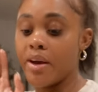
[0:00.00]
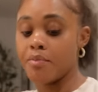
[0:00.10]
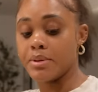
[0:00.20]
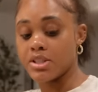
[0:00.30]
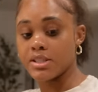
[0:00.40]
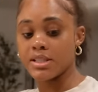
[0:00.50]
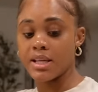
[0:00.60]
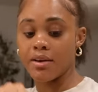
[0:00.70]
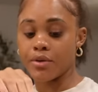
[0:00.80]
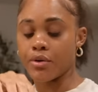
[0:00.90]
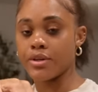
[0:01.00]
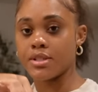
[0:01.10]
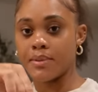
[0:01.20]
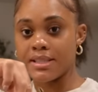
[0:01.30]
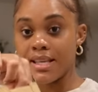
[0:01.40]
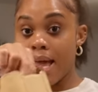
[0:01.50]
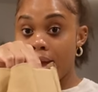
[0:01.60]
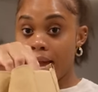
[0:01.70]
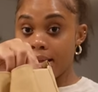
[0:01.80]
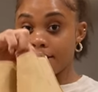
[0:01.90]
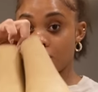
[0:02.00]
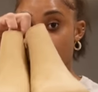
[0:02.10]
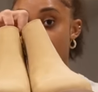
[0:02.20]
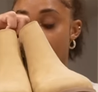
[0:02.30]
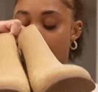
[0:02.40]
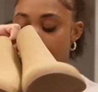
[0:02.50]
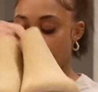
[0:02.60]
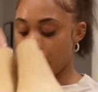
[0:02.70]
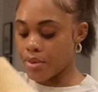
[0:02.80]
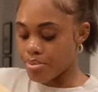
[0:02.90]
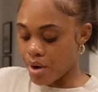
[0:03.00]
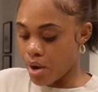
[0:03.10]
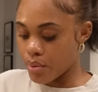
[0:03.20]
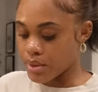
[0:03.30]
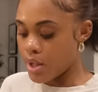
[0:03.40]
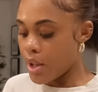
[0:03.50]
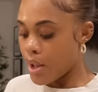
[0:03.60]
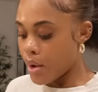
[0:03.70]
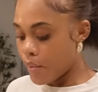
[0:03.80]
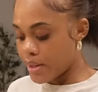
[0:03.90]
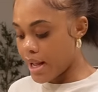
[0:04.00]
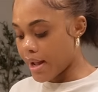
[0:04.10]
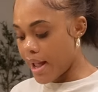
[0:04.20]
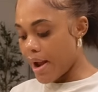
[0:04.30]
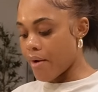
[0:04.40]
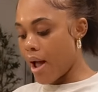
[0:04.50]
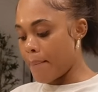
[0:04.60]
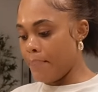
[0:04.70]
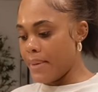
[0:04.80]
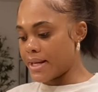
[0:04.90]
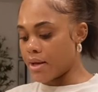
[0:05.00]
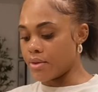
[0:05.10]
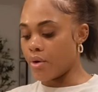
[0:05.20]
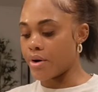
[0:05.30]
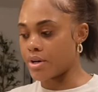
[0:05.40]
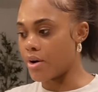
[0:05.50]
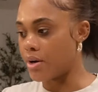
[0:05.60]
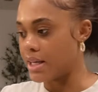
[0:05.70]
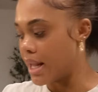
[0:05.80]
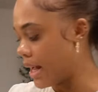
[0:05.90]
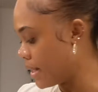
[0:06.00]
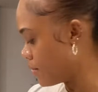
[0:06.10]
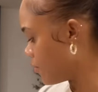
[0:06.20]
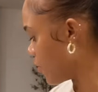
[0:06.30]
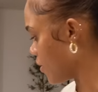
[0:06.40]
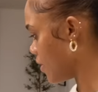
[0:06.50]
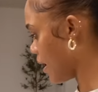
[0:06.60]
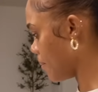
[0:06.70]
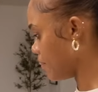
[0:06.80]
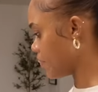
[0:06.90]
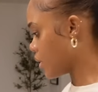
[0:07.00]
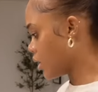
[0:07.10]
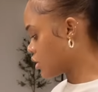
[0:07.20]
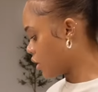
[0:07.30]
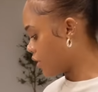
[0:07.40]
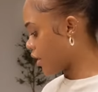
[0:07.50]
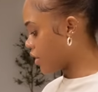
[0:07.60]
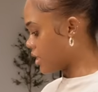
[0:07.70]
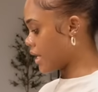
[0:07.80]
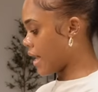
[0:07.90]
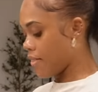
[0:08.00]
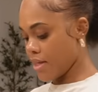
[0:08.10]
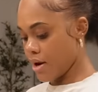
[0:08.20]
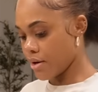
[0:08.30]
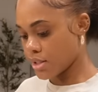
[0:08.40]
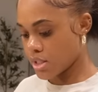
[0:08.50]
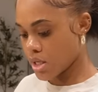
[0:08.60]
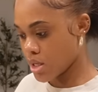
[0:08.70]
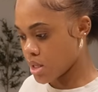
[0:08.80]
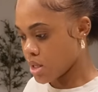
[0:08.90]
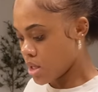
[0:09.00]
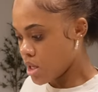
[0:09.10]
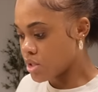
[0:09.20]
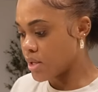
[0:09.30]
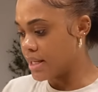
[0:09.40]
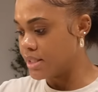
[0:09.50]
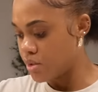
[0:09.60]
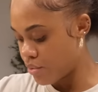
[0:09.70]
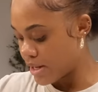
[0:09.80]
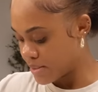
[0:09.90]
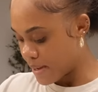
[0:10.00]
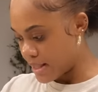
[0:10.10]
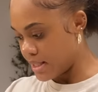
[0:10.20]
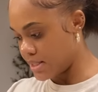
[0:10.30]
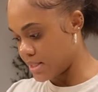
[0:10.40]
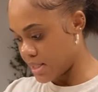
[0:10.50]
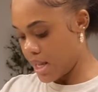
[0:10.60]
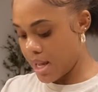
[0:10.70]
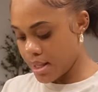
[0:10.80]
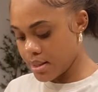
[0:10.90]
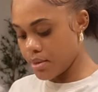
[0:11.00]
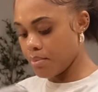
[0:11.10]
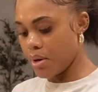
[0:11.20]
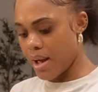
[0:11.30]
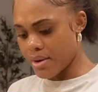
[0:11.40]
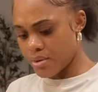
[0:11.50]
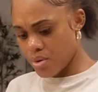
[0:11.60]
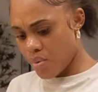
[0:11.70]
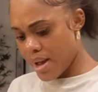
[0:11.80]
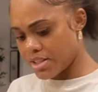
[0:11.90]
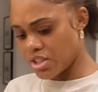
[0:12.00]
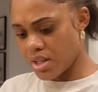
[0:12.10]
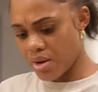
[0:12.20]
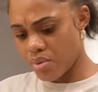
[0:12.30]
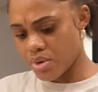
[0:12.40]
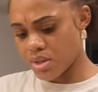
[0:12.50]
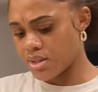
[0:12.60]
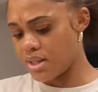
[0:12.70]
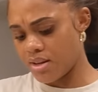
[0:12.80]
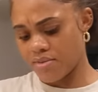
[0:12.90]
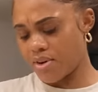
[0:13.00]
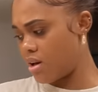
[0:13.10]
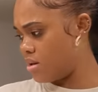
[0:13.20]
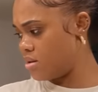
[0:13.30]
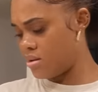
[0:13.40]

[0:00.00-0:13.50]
We have pictures to take for Christmas. Hence why I got the brown. Quinn and Kyra, I've made an order online for them. So they're going to get theirs. So I need to rest back this in. But I don't know why Jimmy want not Jimmy fun.